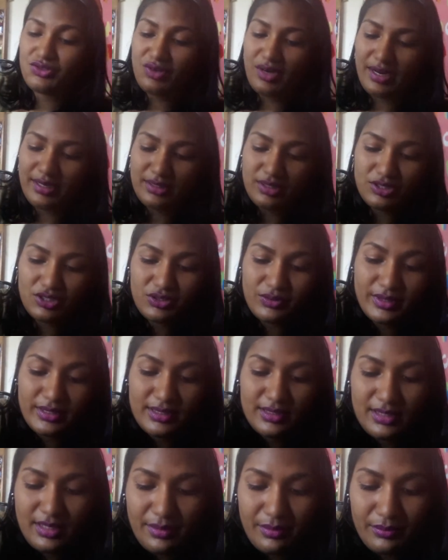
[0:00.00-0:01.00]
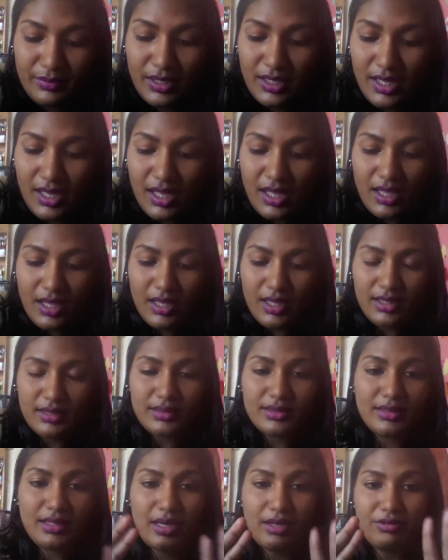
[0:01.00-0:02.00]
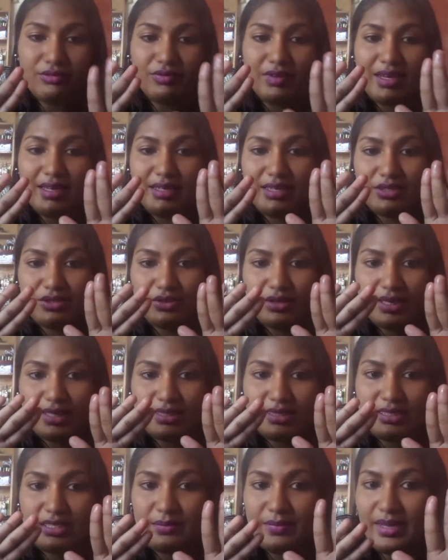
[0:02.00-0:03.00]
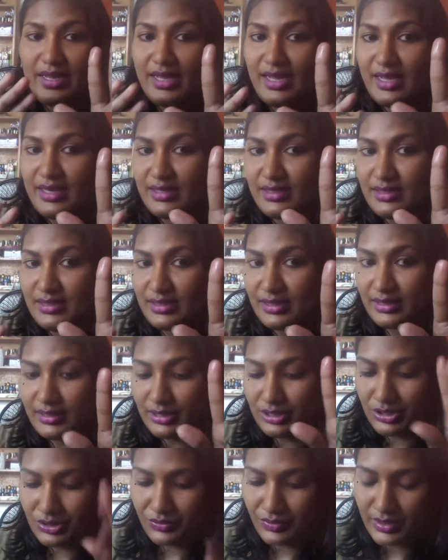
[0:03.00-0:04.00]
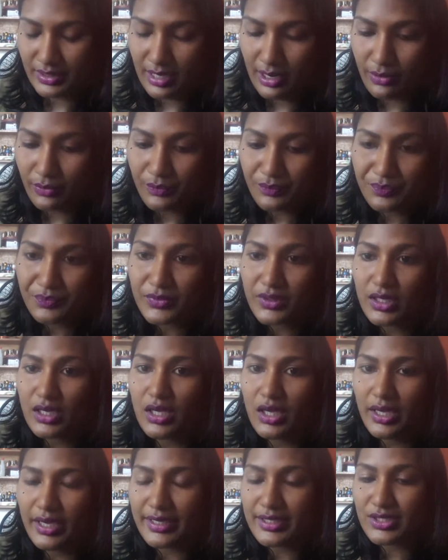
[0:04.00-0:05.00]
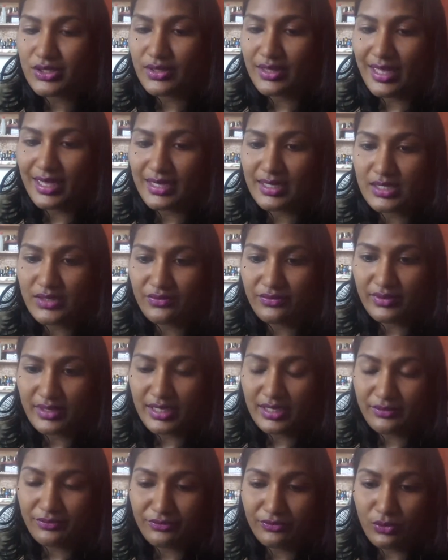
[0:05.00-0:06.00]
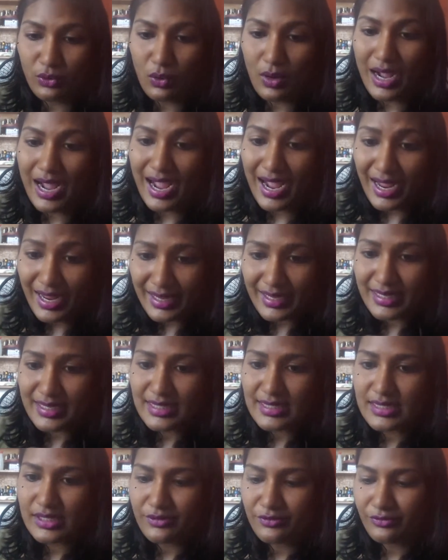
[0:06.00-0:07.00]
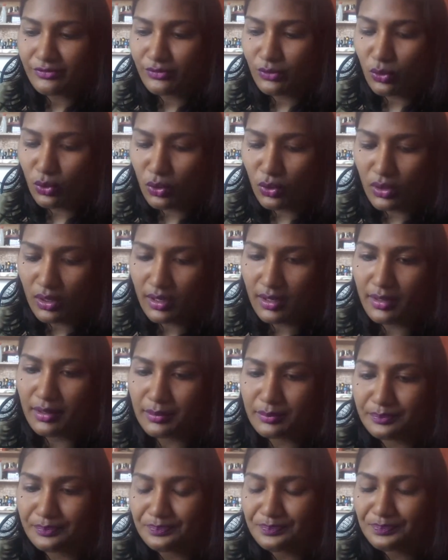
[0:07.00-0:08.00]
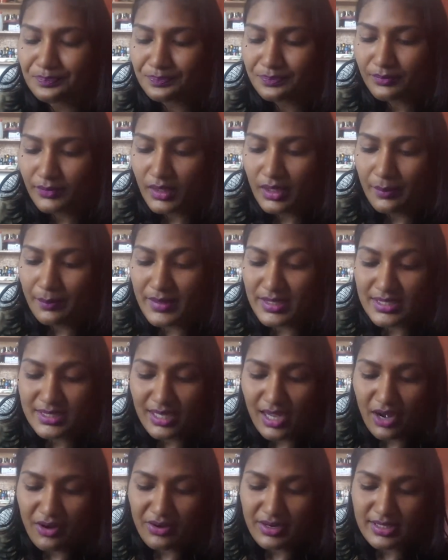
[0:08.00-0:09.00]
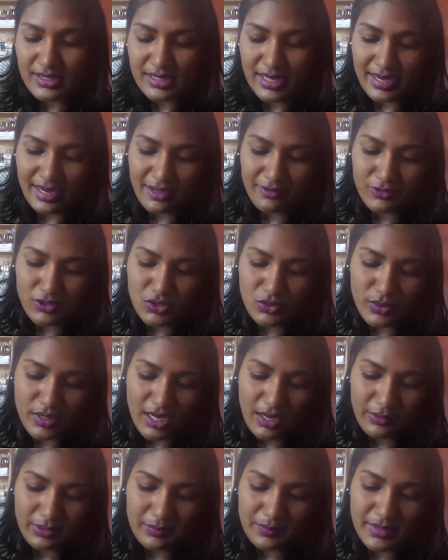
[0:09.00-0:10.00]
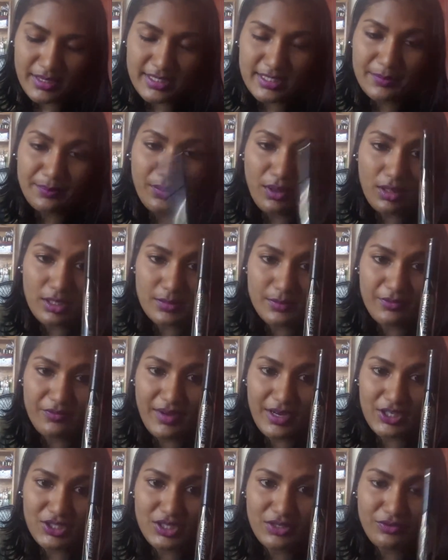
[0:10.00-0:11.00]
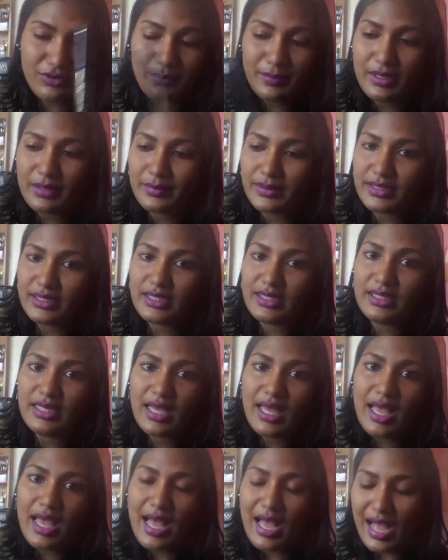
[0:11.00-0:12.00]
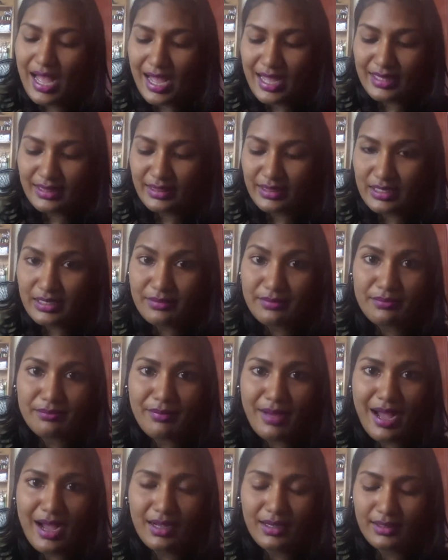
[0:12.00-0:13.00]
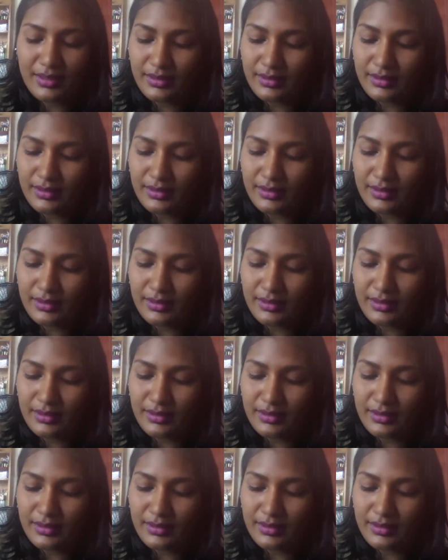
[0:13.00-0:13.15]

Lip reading: try to show it some love. And as you can see, my hand is glittery now. Okay, so that is it for eyes. For mascaras, I have two here with me. It's the Pulse Perfection from Maybelline and the MAC